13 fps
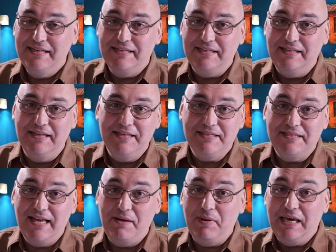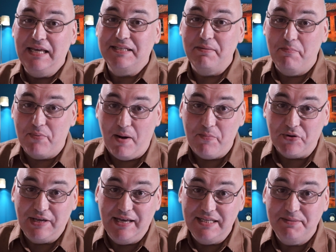this step, it's a
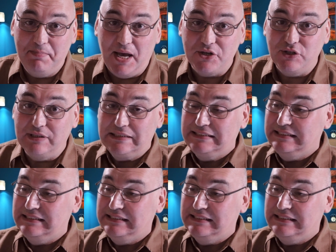property inspection.